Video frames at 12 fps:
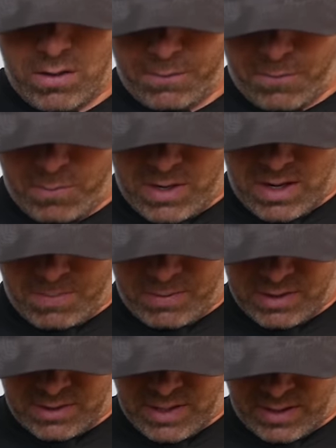You know, for me, I'm going
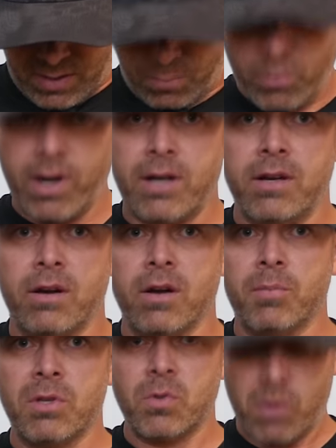to set it up right here
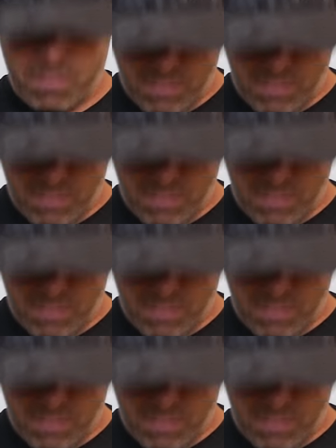in between